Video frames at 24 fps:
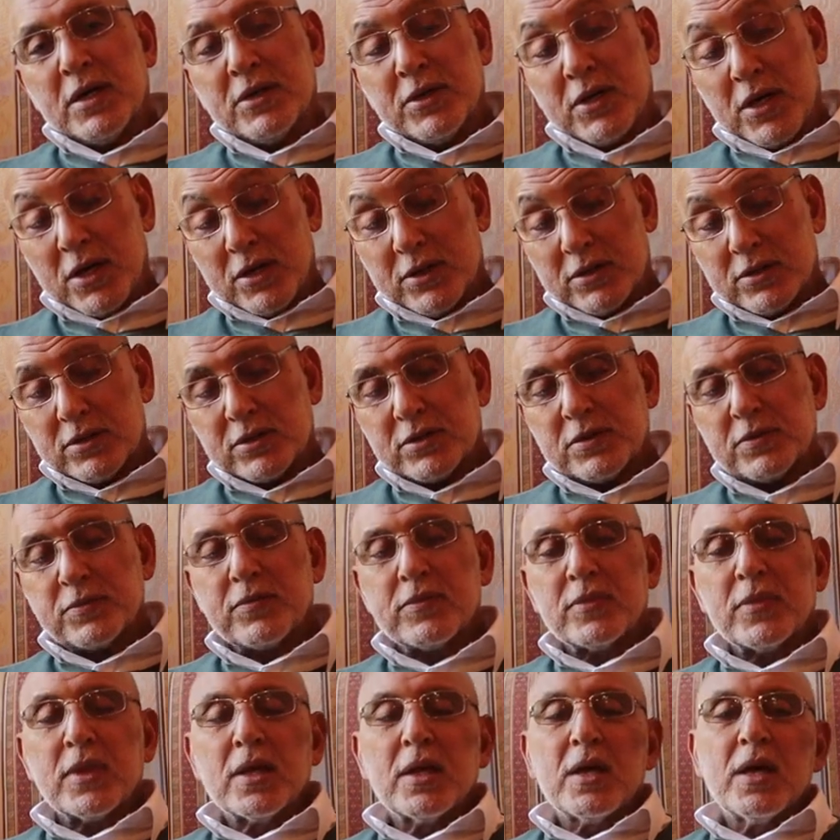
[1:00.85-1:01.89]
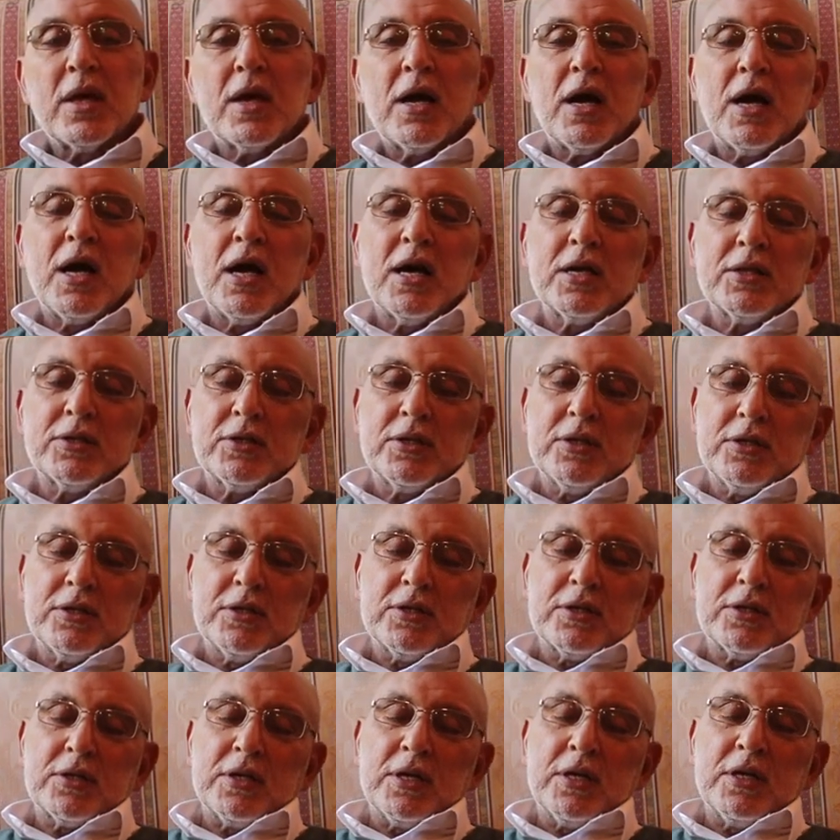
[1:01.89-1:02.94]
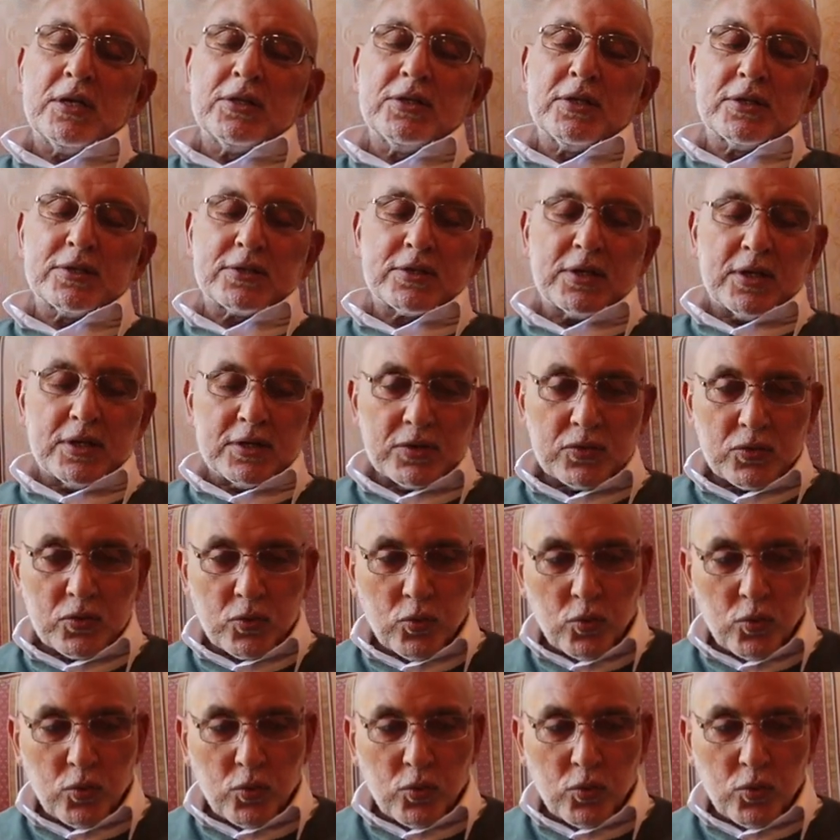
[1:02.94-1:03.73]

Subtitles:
a nurse, and her elder son